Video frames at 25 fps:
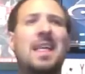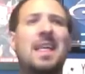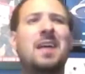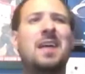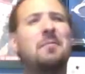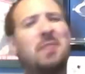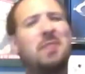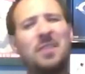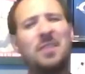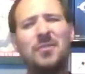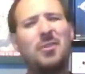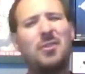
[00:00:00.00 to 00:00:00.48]

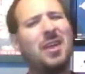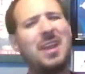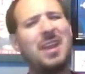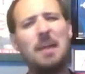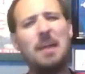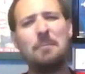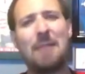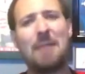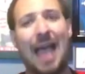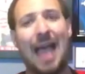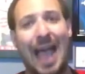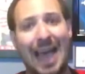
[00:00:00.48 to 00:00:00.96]
But if you end
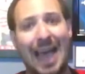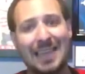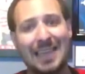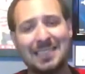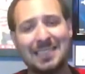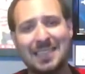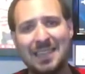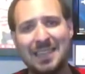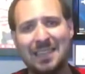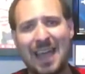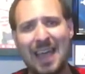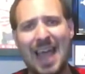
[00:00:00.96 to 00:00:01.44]
up
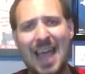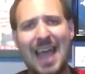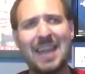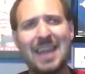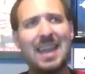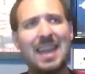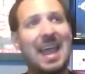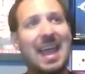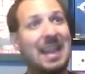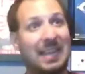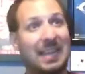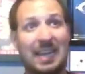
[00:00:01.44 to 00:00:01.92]
passing that
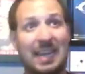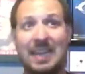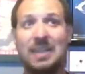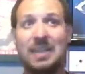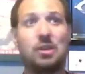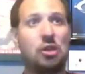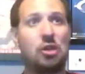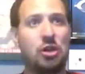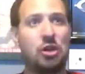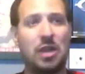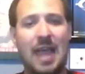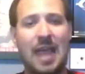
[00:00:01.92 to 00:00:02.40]
and getting
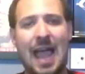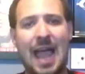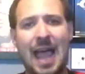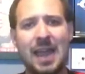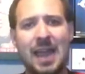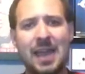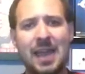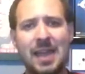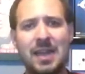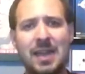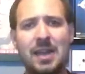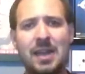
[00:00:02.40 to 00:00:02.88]
good
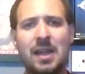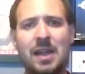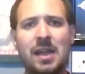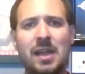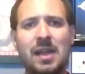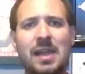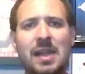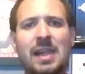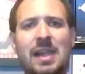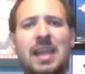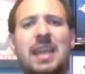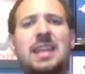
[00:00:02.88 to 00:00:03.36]
at it,
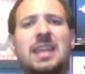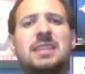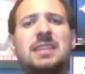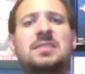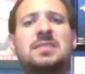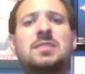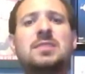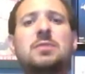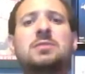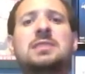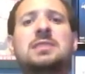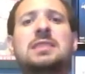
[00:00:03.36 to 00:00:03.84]
it is
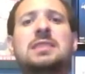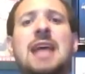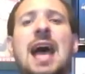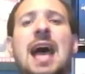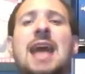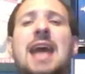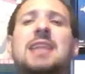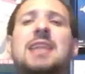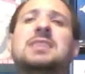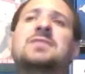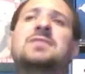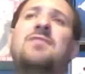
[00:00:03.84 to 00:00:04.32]
so
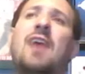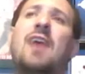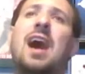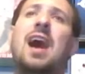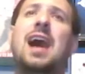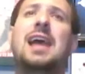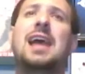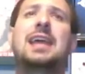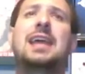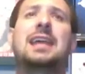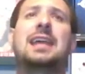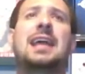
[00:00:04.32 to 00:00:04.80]

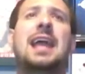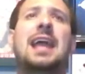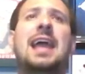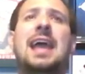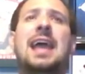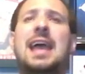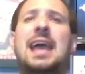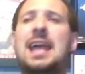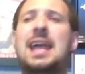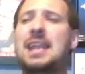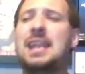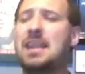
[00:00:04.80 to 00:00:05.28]
satisfying.
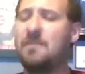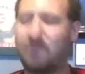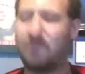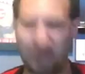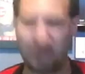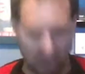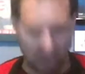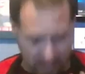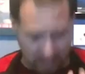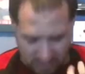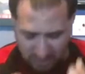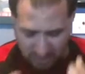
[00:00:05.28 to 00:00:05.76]
And it
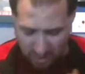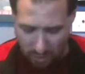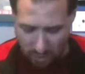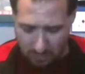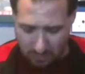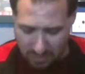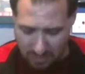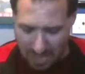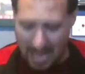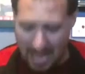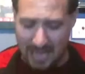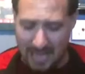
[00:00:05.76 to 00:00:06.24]
feels so
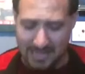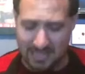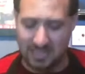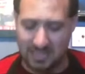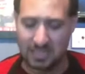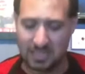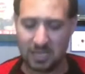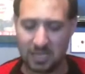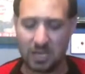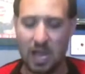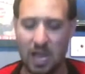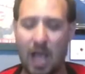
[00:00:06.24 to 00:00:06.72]
nice
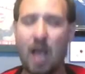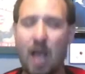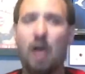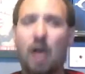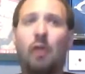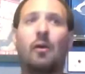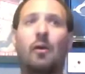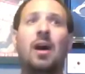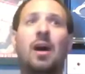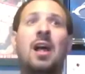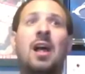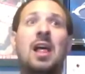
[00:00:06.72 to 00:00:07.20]
to
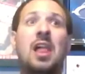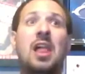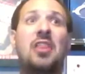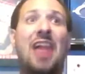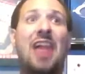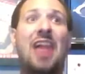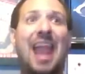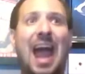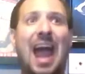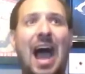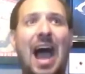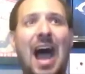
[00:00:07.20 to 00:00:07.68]
know
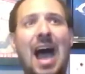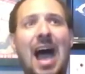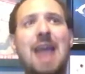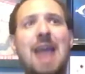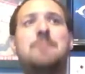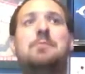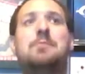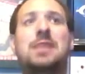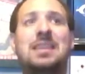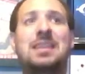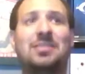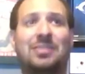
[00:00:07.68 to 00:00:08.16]
that
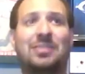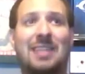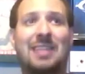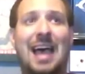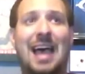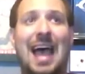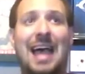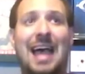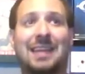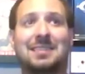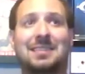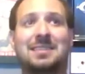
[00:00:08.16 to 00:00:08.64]
I beat
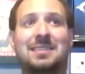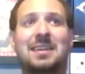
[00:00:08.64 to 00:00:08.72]
that.